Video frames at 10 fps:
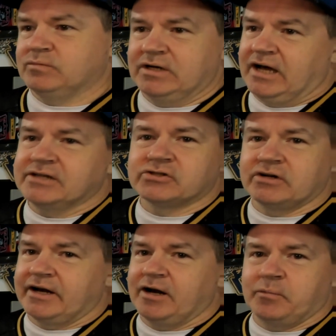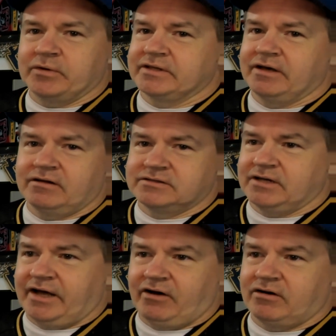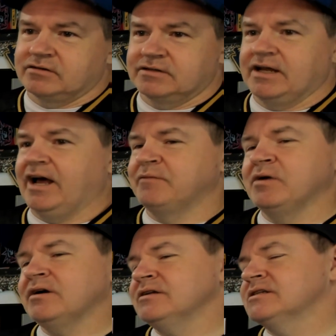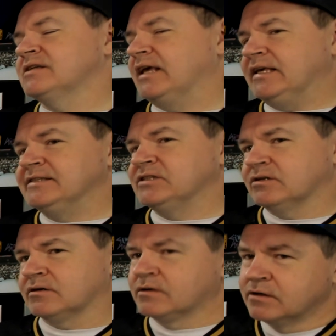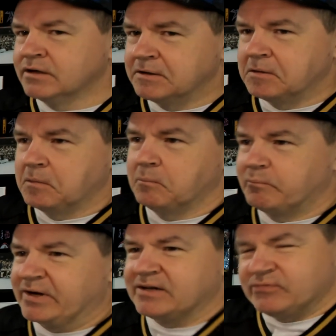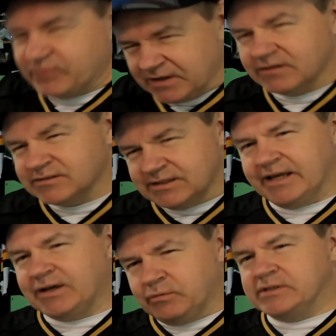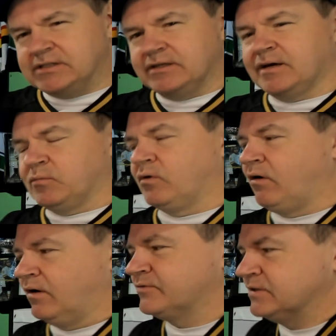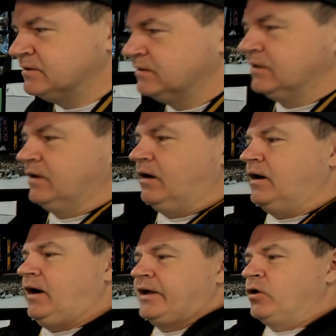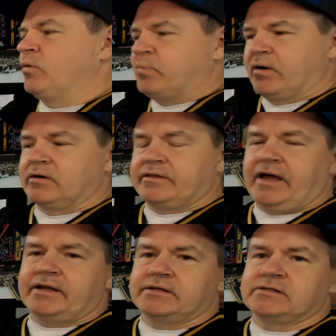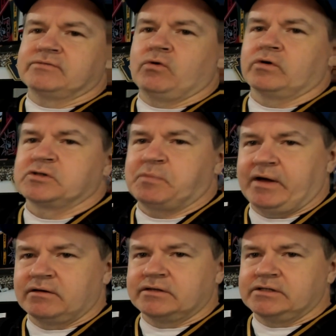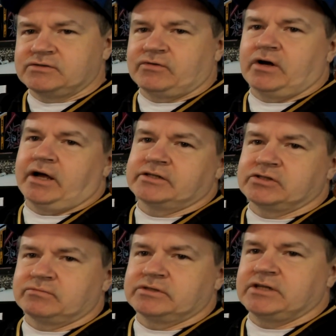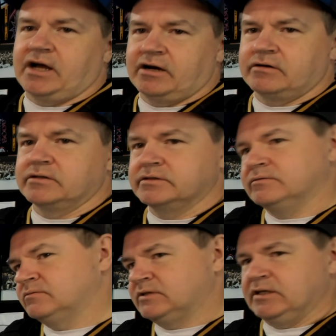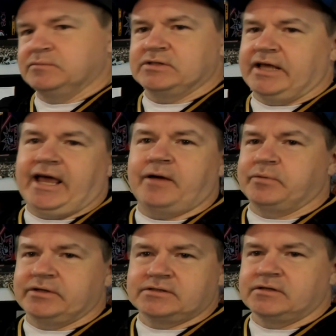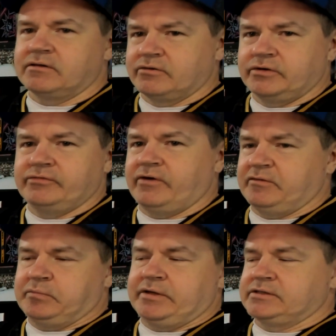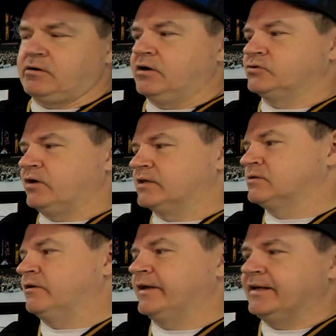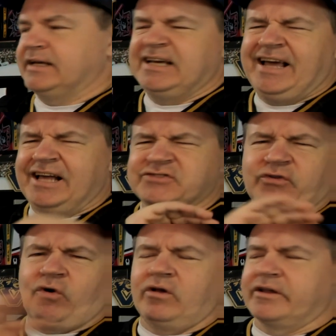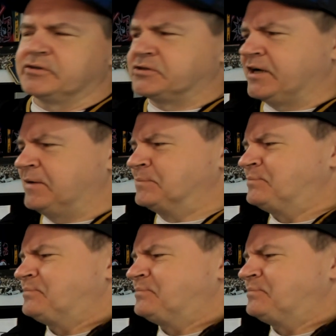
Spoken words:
guys are going to end up on the LTIR. I'm not going to say easier, but it feels like we see that more often. I know part of that is, of course, penalties for guys that retire and teams and cap hits and 35 plus contracts and all that. That's for a whole other time.